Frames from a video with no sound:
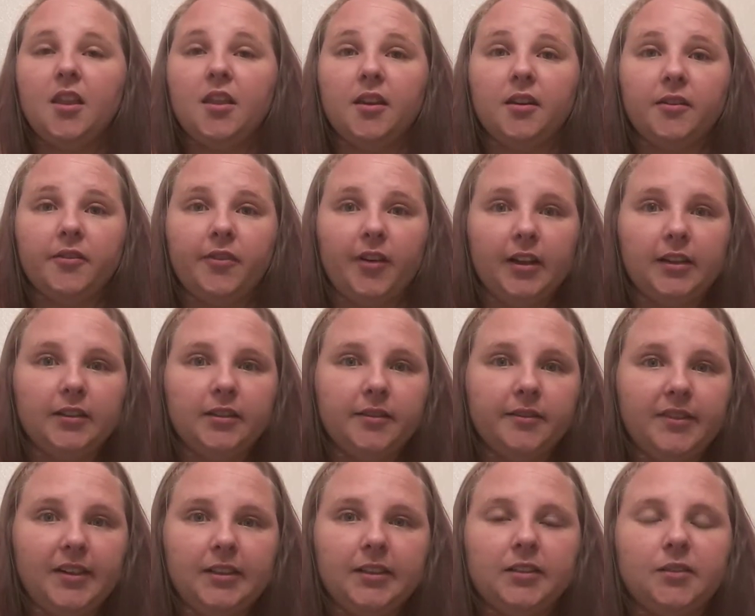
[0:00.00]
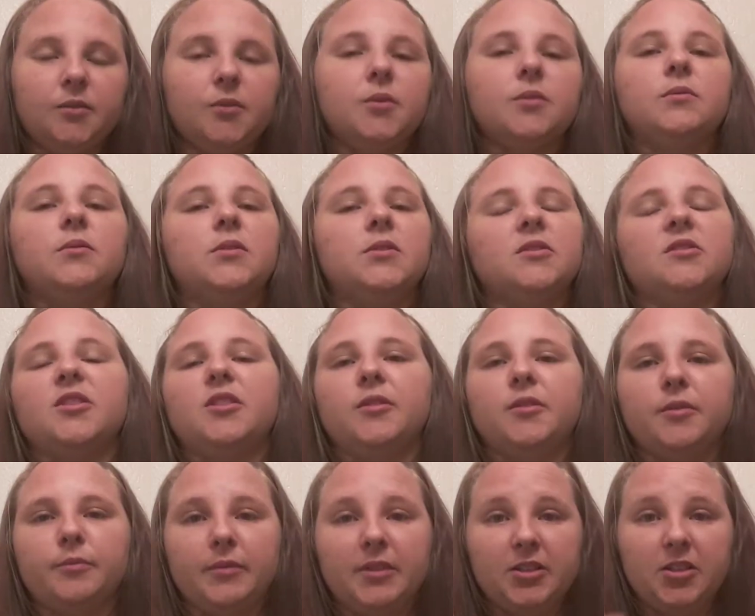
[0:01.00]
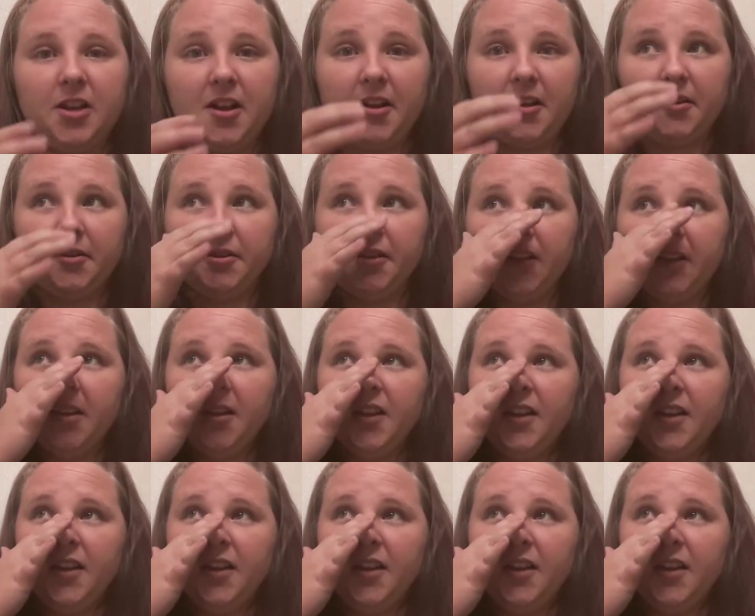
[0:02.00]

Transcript: They finally found out what was wrong with my child,